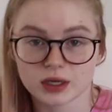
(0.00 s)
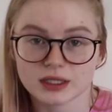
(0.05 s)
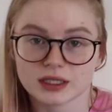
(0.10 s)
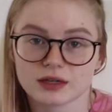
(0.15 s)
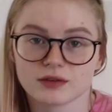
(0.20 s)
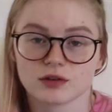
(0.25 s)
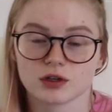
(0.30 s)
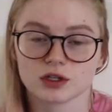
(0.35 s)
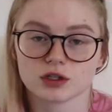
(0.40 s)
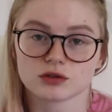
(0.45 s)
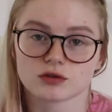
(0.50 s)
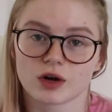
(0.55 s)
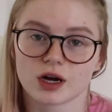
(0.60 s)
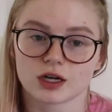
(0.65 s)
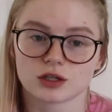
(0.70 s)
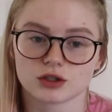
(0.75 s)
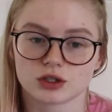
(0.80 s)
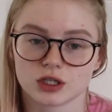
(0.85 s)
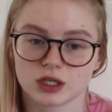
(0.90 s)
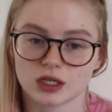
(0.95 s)
different
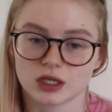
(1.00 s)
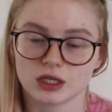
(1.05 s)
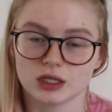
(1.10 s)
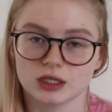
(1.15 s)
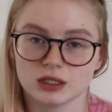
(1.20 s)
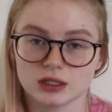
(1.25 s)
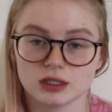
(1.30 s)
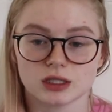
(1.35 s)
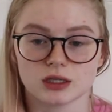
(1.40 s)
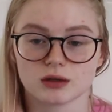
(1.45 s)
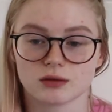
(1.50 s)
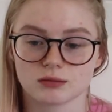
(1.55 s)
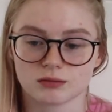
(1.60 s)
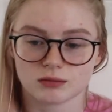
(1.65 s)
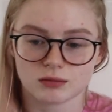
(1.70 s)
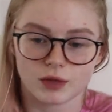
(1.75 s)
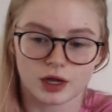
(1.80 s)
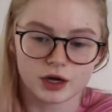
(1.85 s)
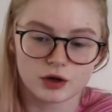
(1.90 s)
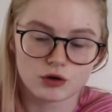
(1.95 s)
directions
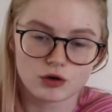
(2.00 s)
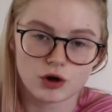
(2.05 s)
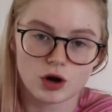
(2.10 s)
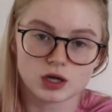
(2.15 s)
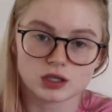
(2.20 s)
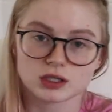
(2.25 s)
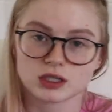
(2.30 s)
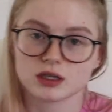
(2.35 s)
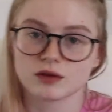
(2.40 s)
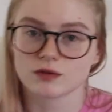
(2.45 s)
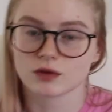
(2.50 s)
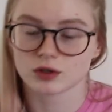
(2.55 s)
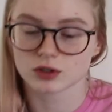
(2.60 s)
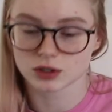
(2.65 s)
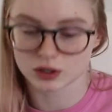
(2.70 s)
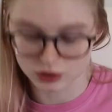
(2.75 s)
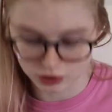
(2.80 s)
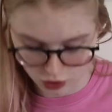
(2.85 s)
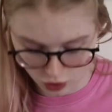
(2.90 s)
and like crossing versus